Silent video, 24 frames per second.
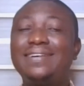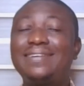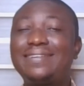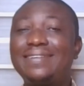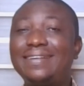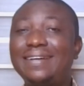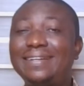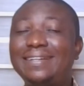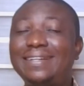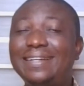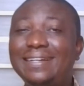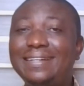
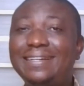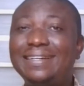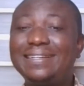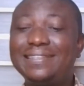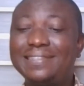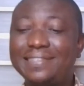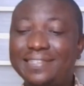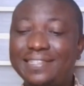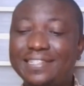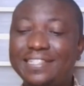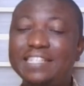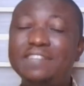rather
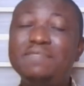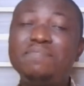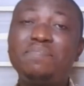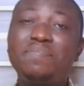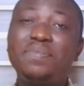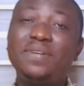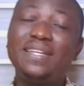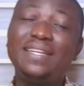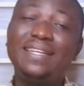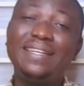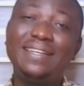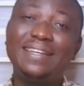than
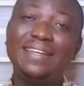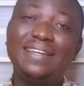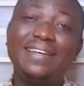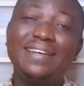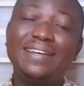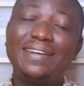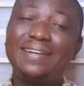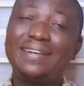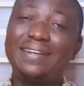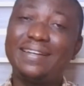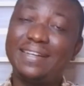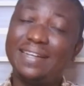simply
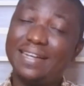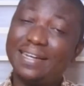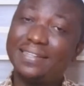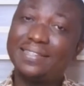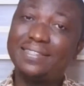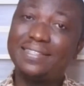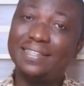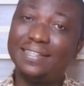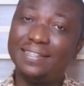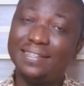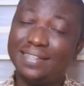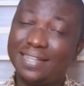
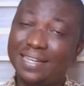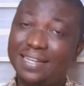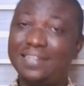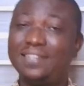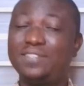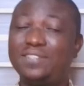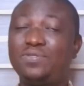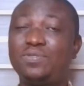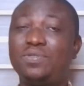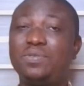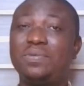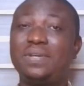reacting.
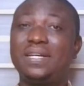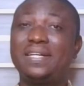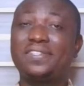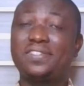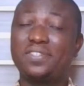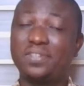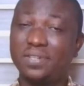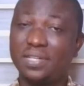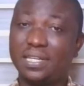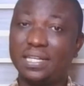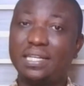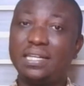That is what we
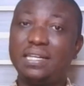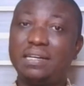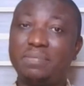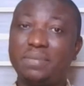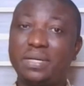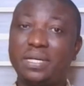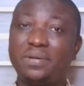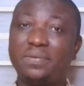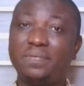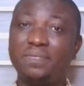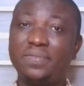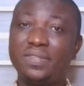are talking
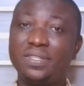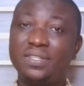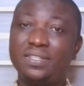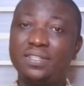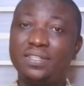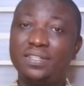about.